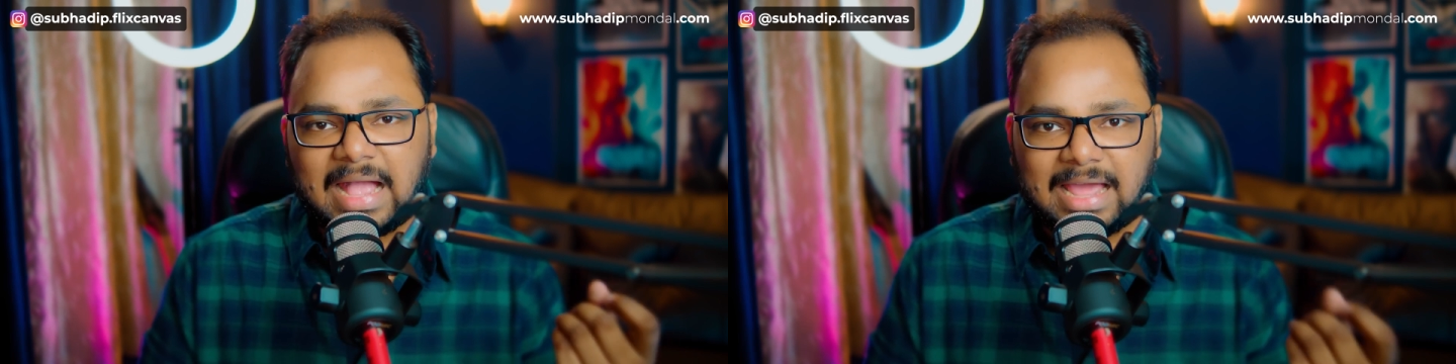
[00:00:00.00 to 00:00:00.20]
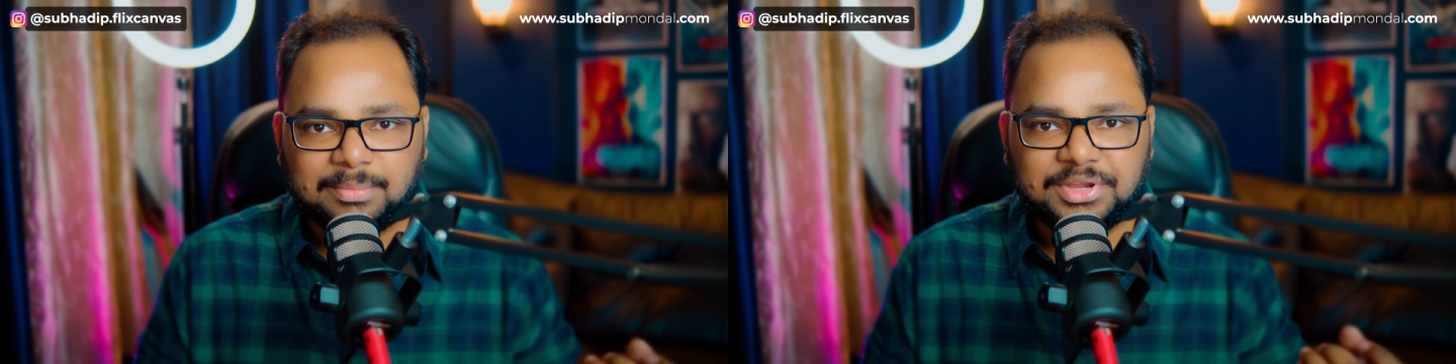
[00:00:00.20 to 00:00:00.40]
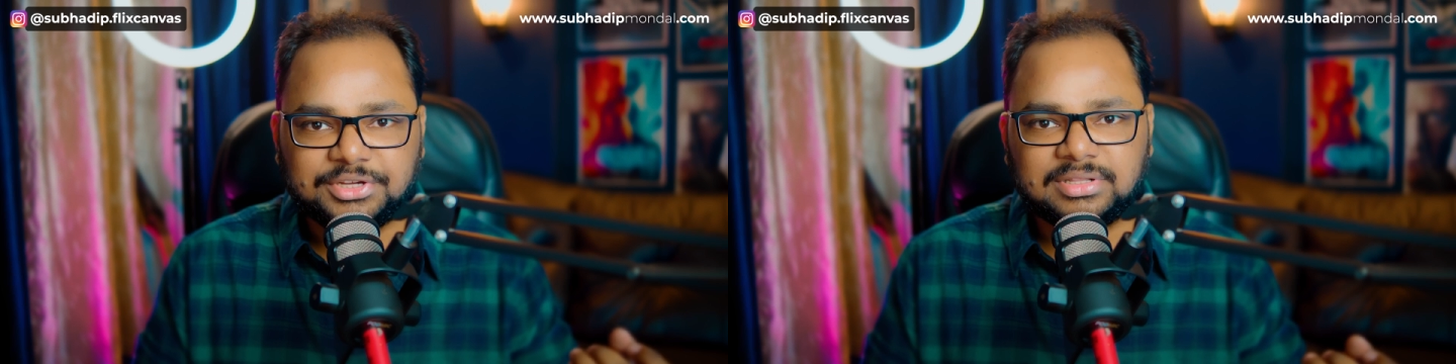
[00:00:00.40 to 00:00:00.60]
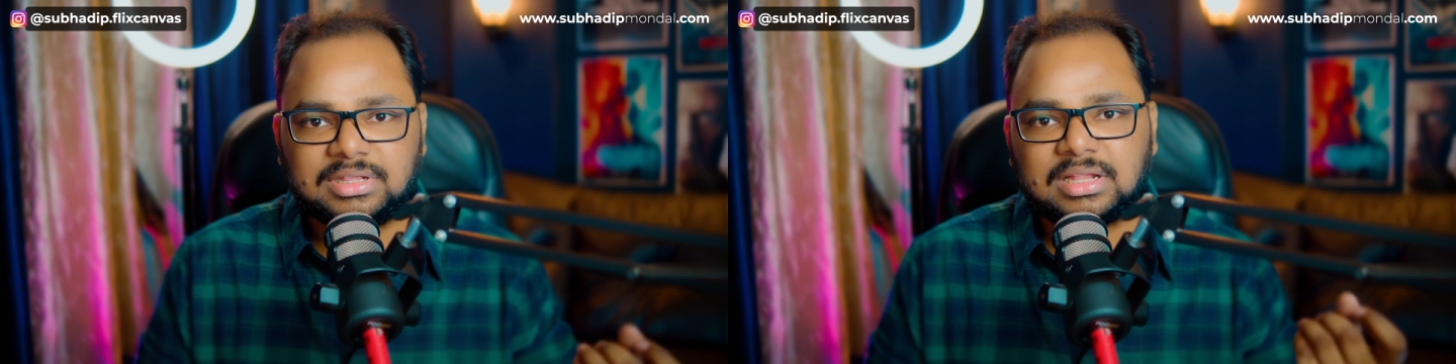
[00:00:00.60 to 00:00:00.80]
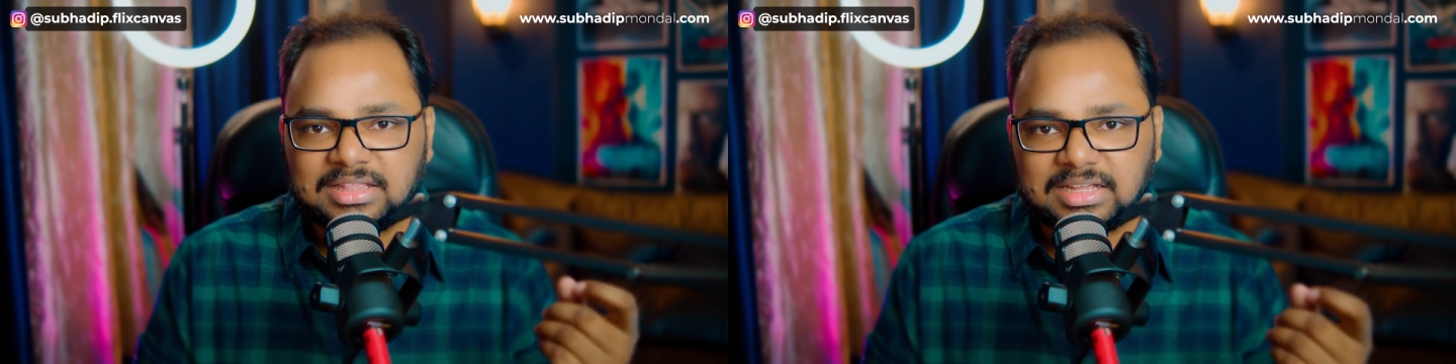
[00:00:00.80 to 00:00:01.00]
animations
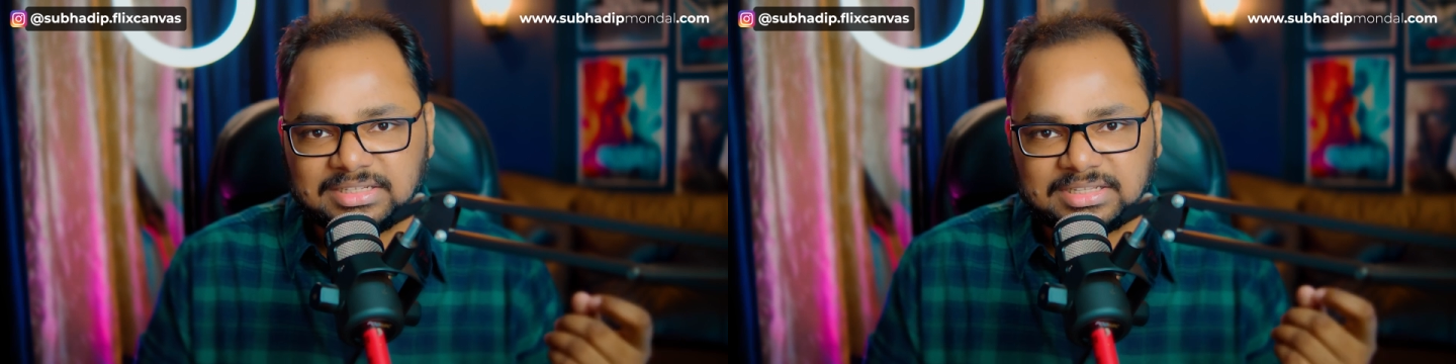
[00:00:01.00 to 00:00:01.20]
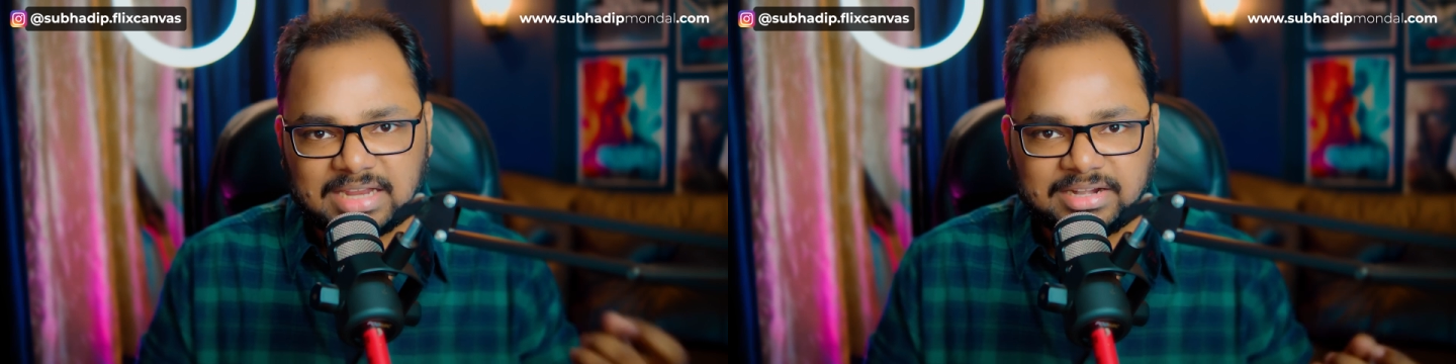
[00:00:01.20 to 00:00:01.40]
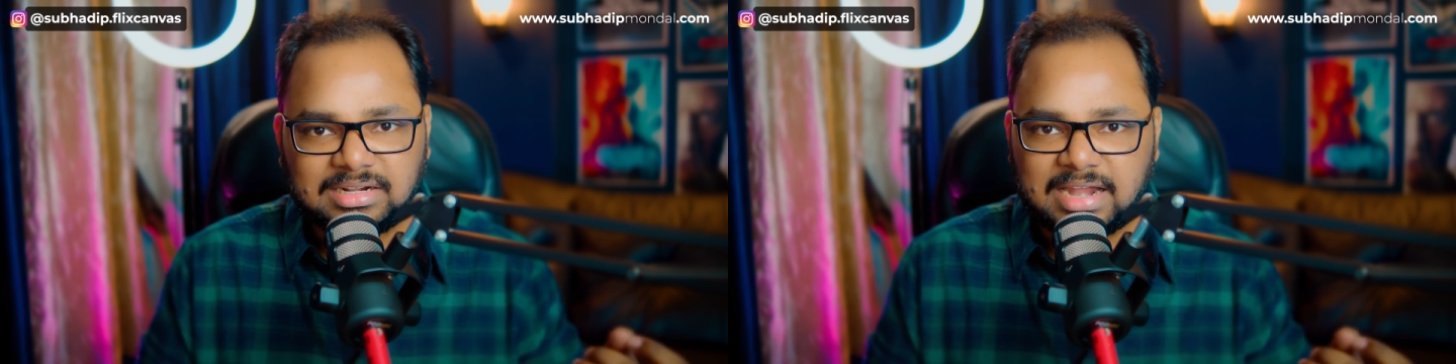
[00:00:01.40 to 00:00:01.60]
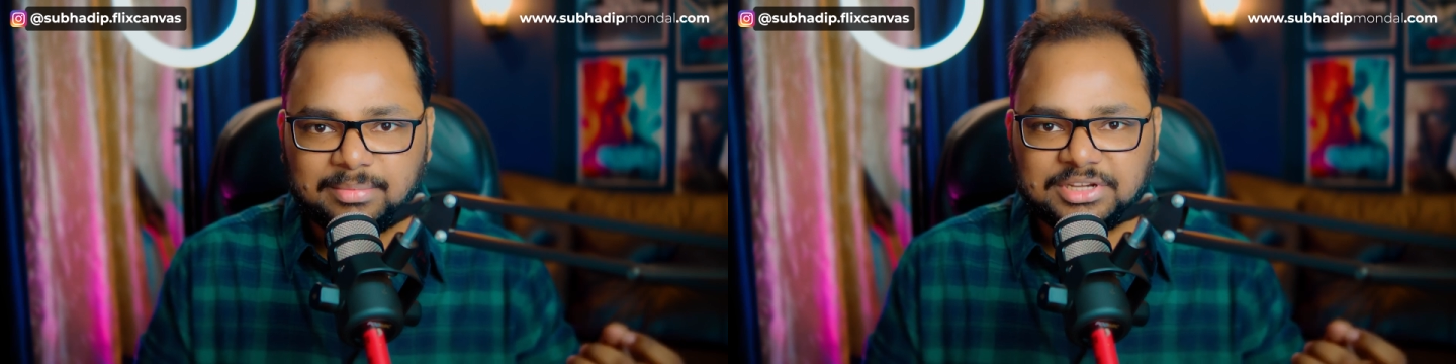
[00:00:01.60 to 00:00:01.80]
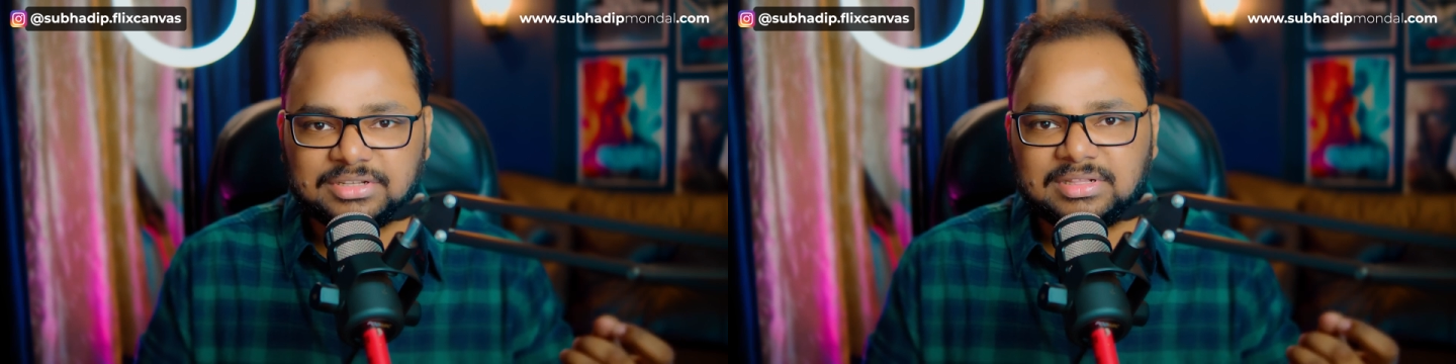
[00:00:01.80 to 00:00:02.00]
such as title
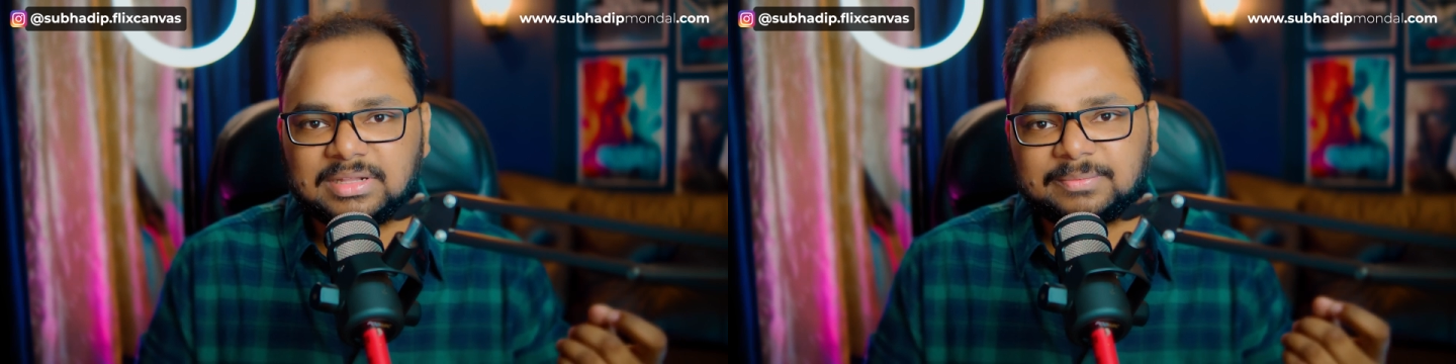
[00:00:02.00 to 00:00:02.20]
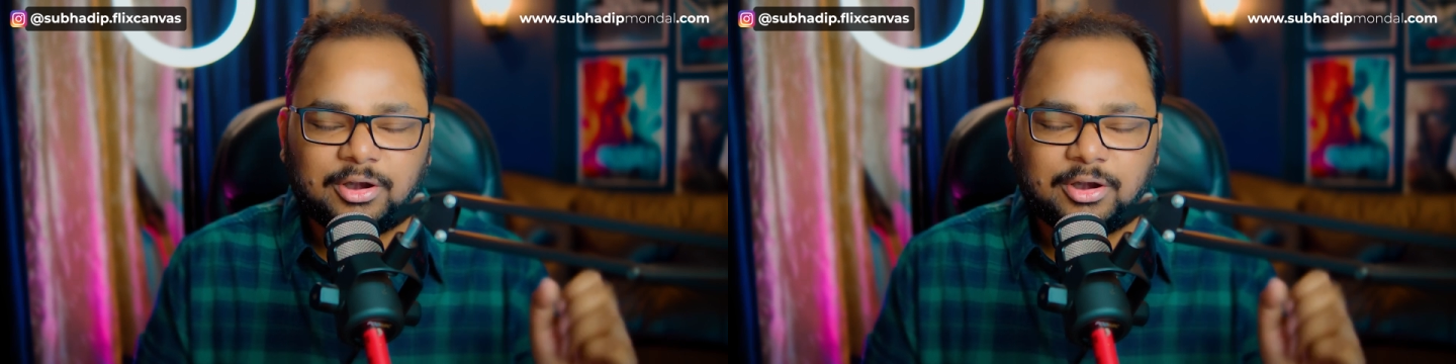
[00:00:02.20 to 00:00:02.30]
animations.